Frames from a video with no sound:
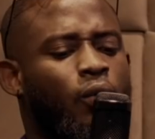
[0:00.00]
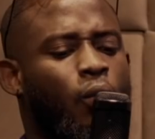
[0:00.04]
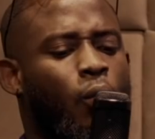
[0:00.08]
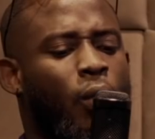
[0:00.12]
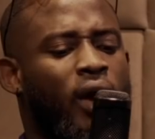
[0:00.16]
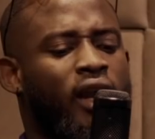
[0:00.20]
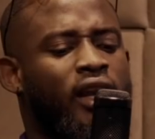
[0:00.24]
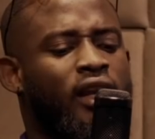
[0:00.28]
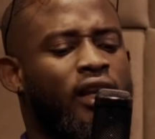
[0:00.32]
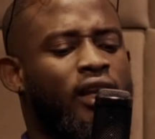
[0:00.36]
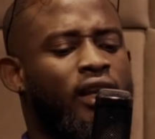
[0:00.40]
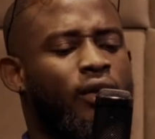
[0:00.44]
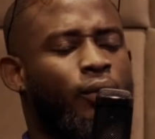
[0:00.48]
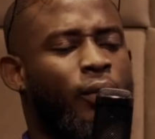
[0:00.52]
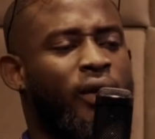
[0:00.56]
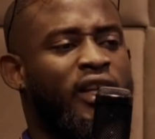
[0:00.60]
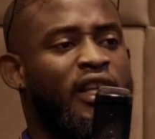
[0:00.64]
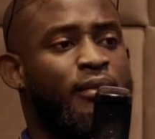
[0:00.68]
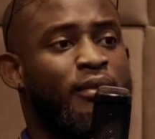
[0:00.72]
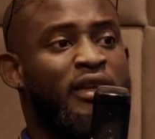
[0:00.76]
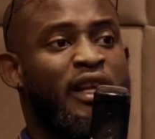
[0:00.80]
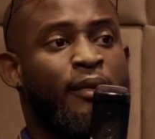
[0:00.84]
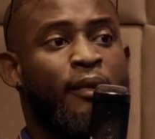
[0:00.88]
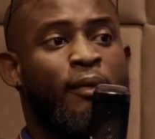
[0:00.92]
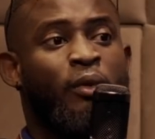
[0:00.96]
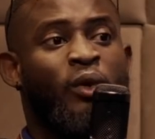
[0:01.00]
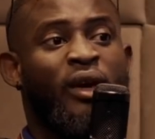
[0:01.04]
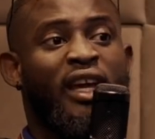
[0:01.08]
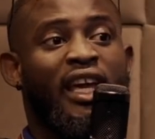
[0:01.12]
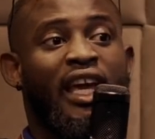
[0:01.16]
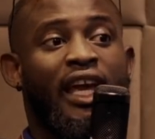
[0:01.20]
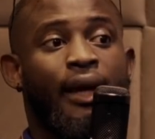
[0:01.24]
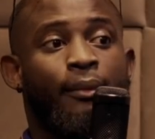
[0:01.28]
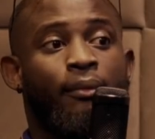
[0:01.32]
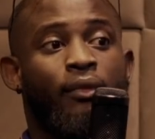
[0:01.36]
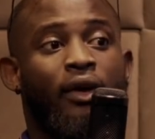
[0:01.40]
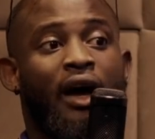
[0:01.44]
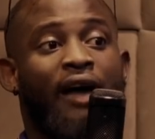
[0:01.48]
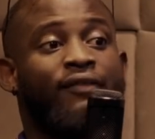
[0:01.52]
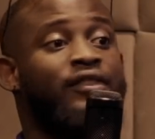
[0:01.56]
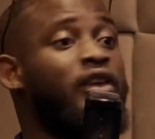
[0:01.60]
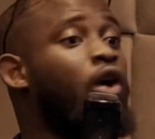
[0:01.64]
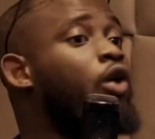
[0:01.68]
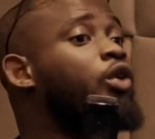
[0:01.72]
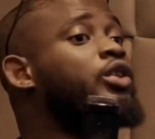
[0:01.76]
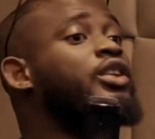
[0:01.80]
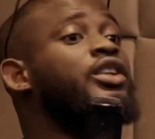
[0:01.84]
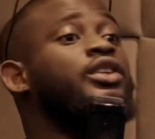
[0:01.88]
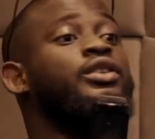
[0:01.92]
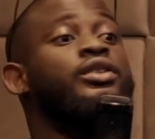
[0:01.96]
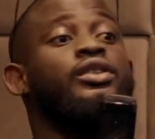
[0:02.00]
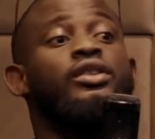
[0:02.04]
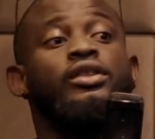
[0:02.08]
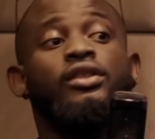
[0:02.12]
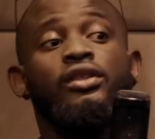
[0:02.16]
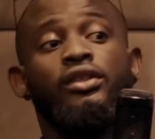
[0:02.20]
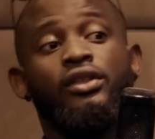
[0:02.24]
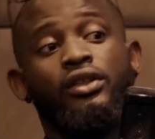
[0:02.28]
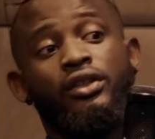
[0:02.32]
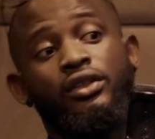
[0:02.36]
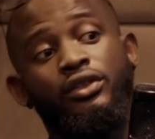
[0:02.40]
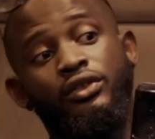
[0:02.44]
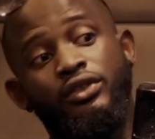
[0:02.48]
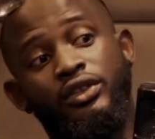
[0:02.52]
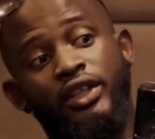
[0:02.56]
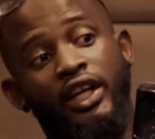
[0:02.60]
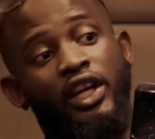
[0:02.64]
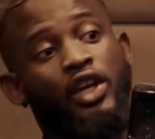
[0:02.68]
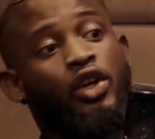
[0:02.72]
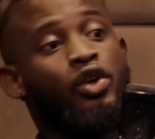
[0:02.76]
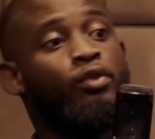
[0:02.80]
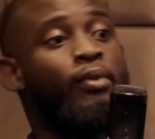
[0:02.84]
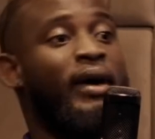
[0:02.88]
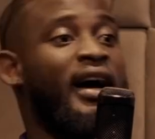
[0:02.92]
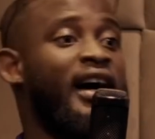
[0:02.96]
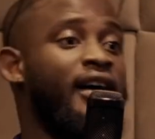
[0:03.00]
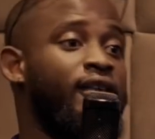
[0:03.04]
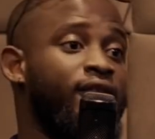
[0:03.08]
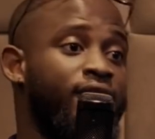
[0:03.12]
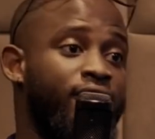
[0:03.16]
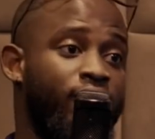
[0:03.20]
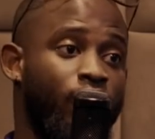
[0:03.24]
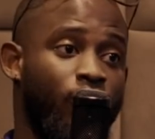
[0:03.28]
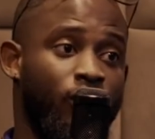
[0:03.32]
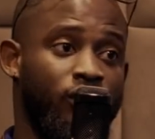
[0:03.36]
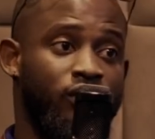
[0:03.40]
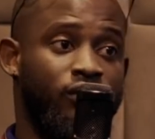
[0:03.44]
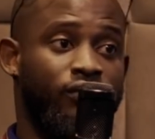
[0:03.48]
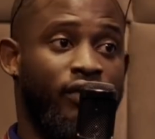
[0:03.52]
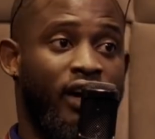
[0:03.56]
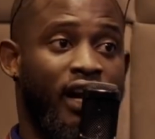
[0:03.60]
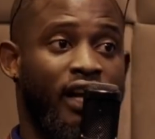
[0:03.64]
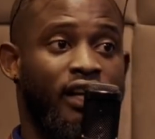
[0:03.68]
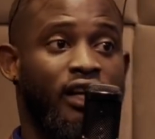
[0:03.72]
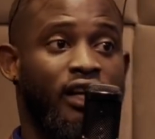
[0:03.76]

When the media people came after all the taking you back and forth, right?